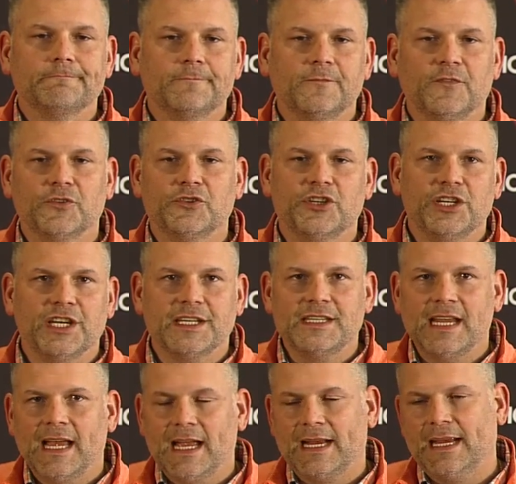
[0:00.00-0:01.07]
Virginia
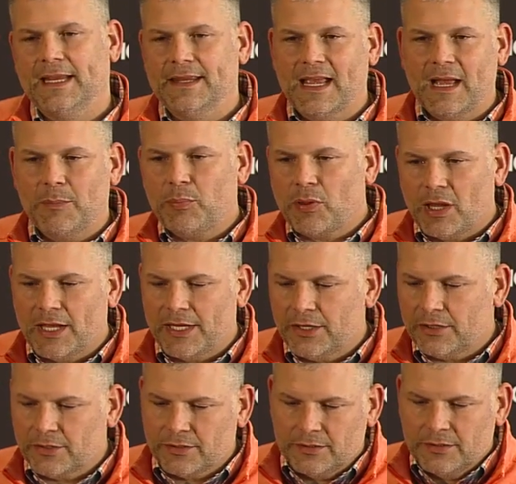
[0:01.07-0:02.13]
Tech and that
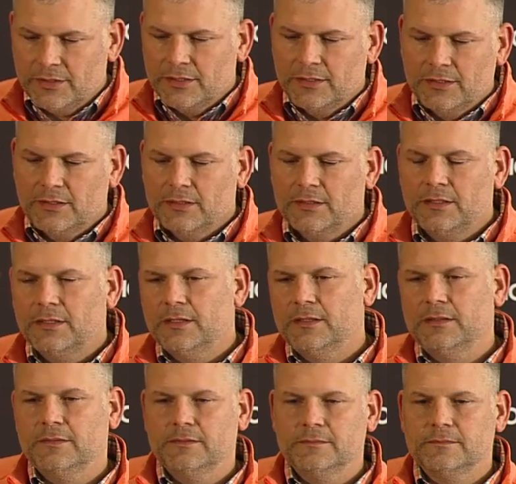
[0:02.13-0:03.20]
player
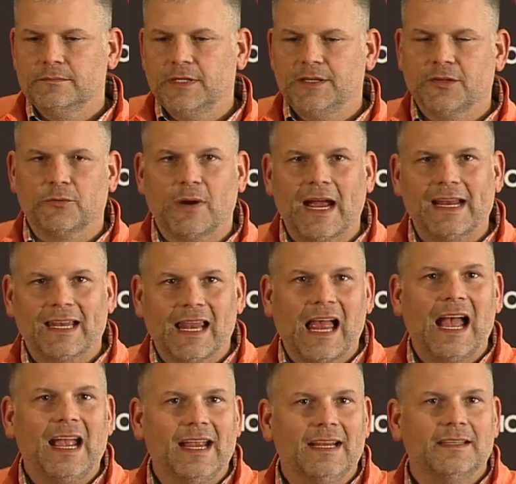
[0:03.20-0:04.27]
in the right
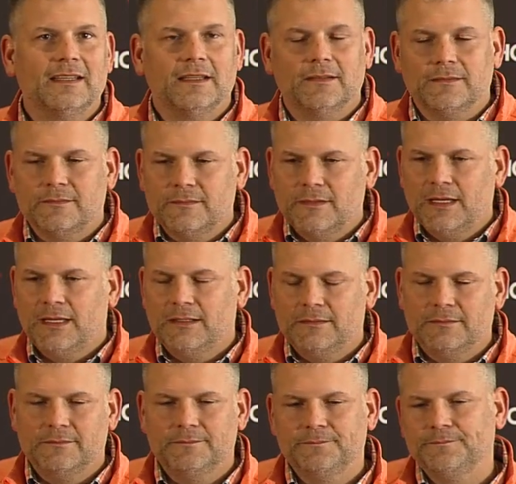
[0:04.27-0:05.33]
light
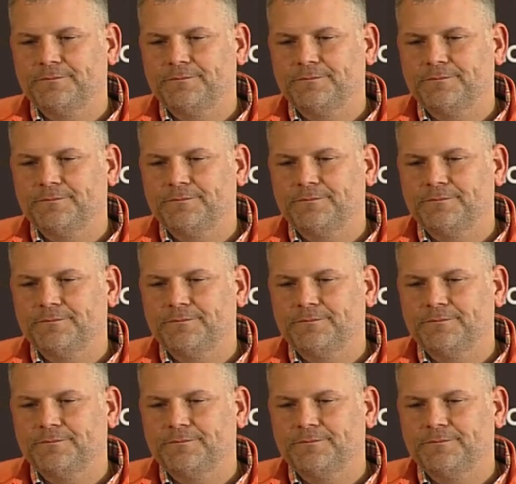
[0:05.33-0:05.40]
and